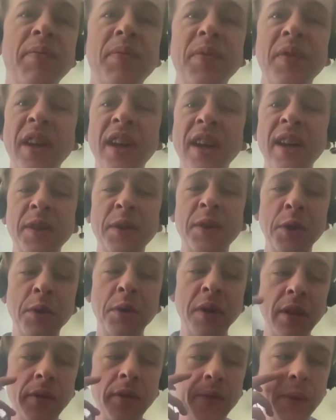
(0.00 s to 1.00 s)
Yeah,
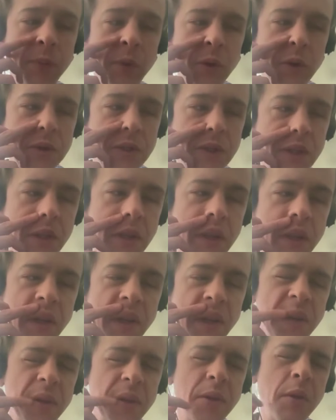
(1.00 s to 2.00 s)
so if the person
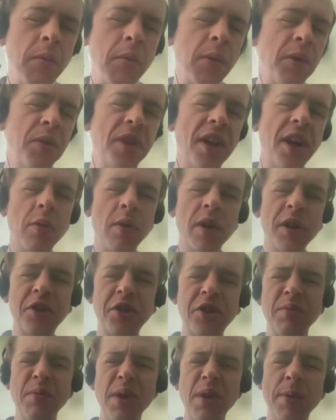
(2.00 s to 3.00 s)
who wrote that
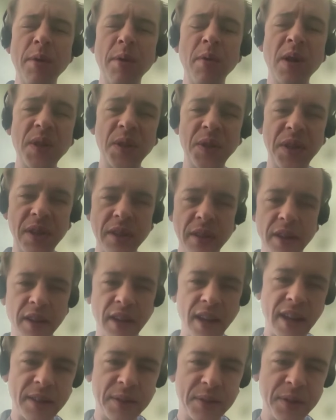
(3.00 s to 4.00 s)
question maybe wants to
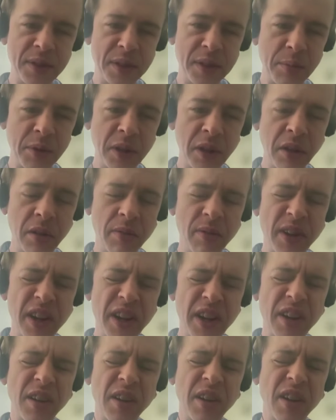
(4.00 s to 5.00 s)
add some
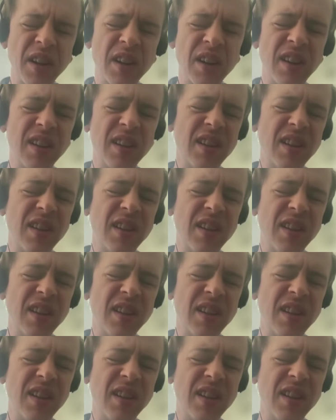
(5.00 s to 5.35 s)
clarifying